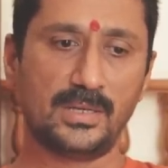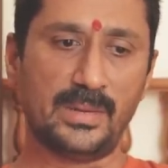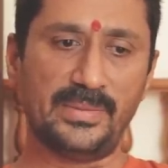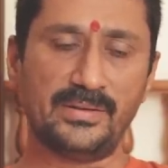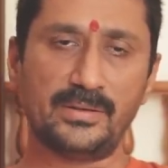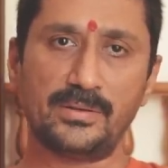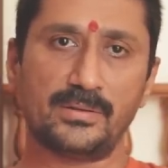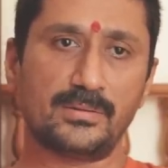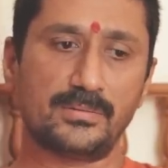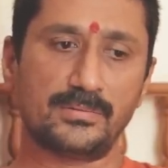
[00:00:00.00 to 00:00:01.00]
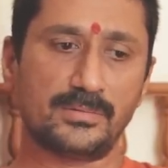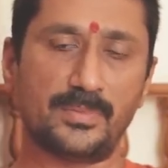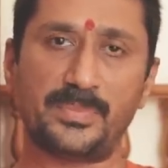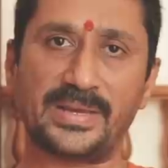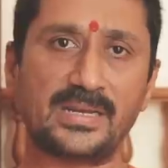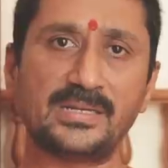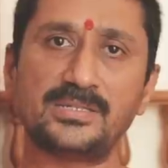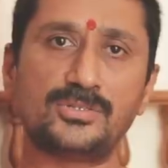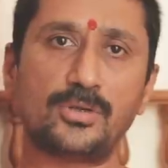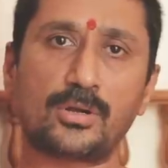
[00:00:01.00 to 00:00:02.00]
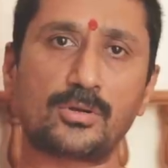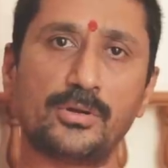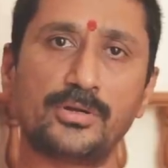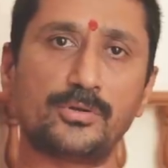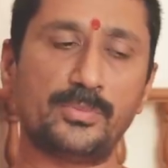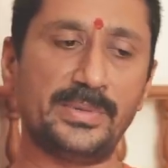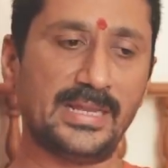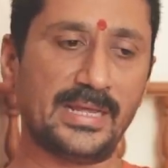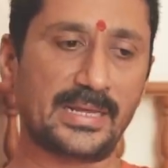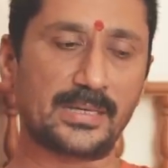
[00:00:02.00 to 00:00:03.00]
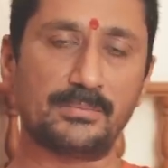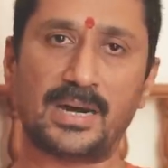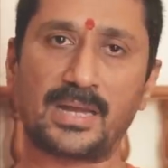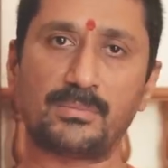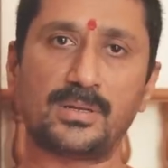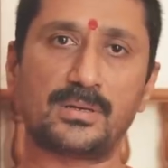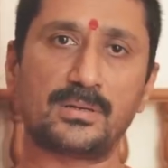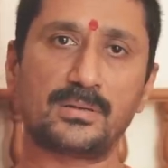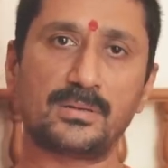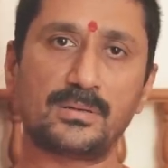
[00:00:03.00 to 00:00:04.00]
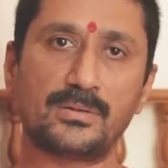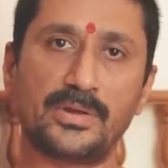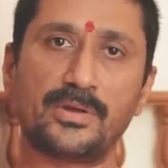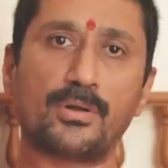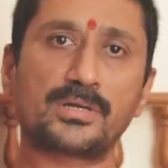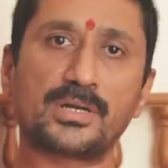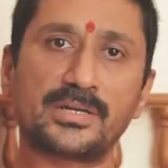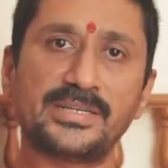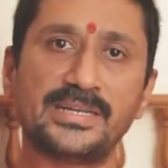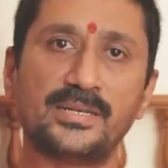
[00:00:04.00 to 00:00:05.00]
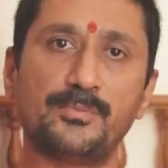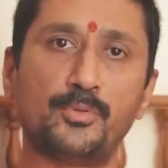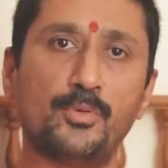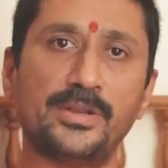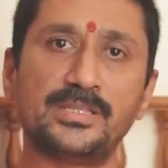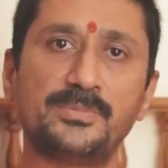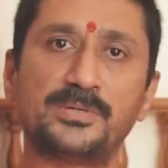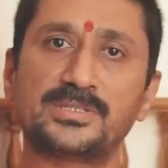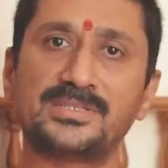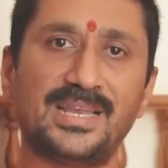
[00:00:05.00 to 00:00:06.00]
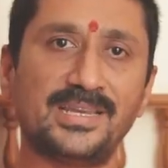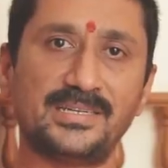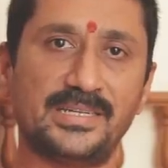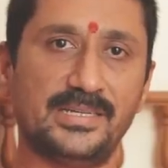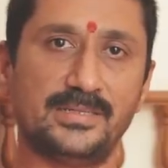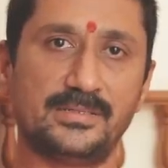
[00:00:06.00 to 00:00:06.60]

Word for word: I mean, the parent is not going to be like a barber going on cutting and pruning the personality.